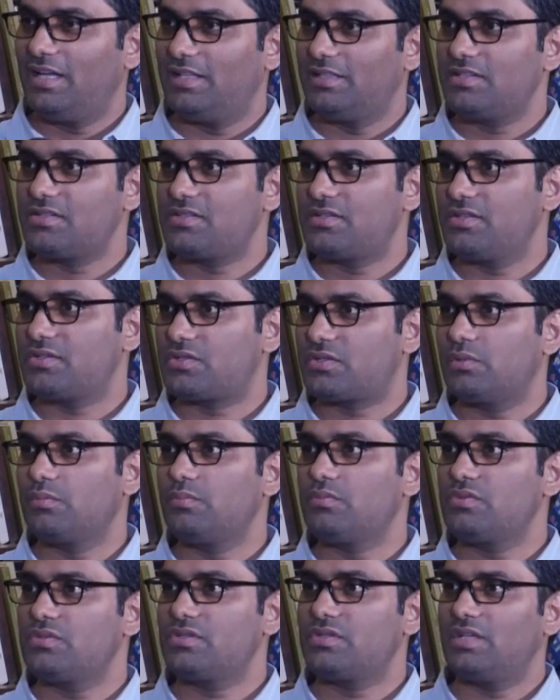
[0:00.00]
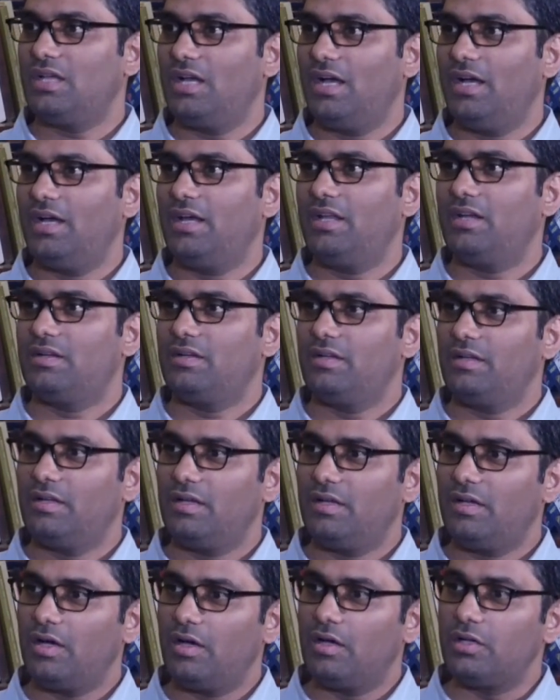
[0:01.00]
and the systems are
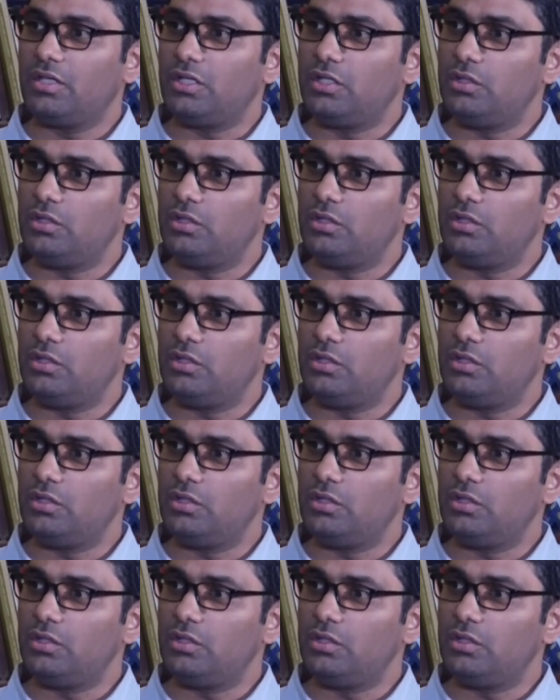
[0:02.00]
a